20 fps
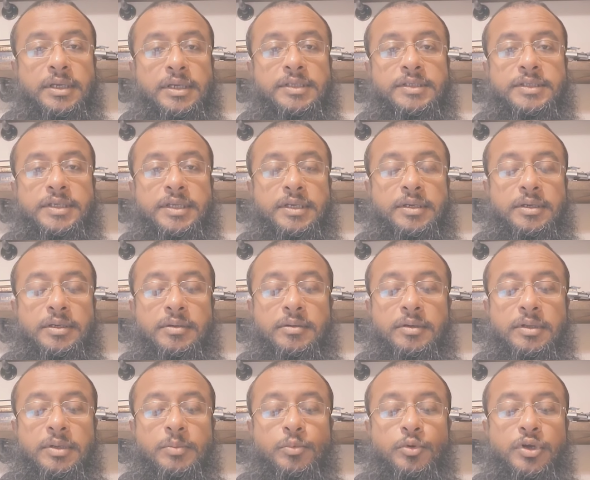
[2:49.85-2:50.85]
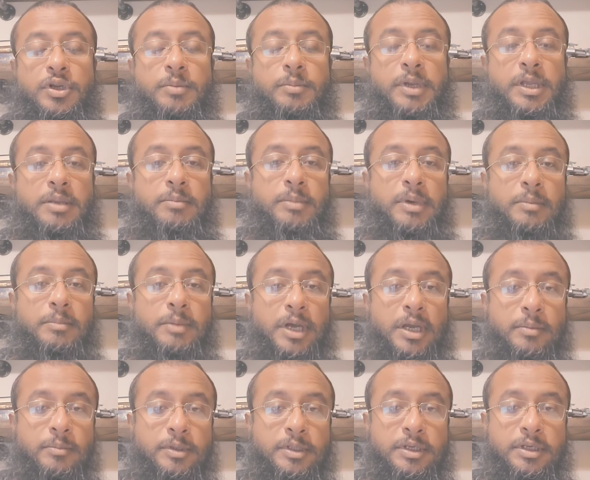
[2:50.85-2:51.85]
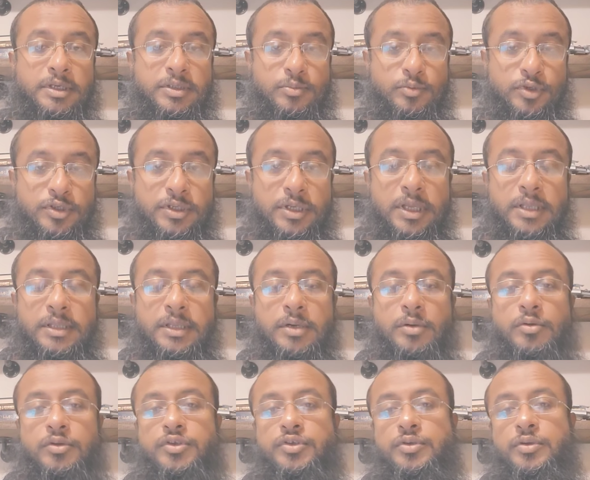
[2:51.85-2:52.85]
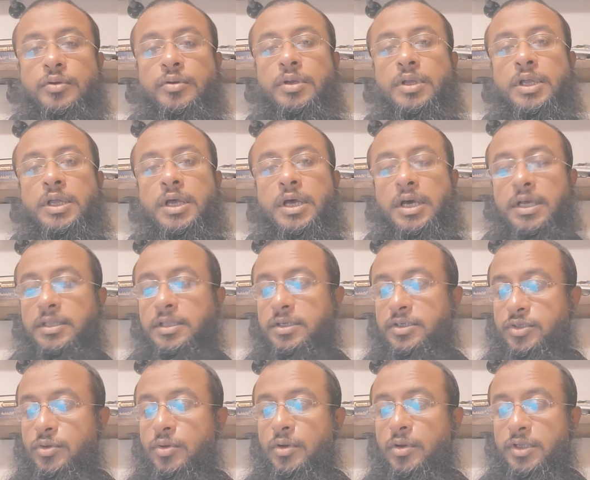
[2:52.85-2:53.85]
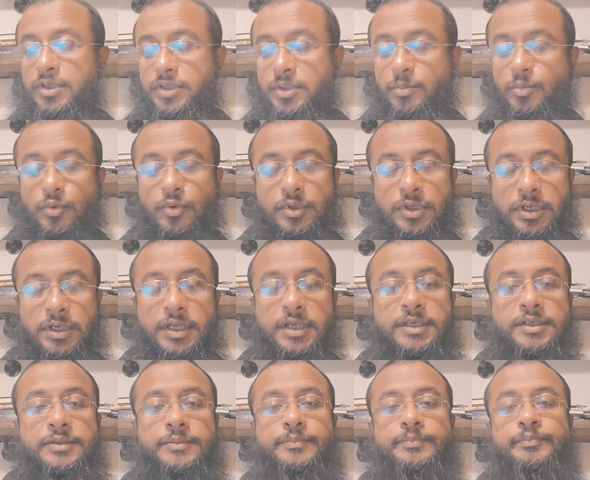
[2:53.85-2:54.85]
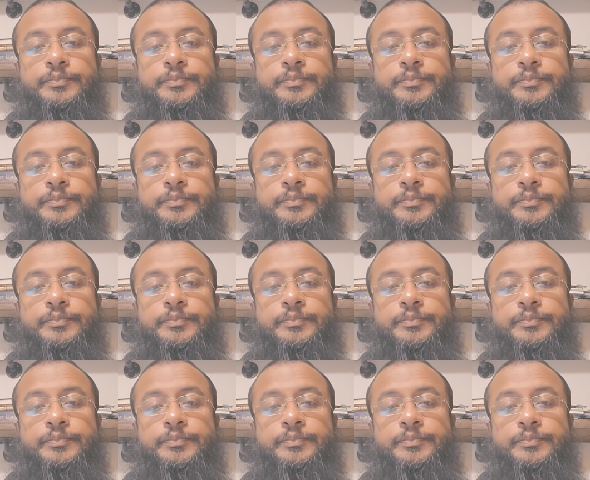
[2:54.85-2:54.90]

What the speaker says: It's reported by Imam Ahmed in his Musnad, and also other scholars reported it.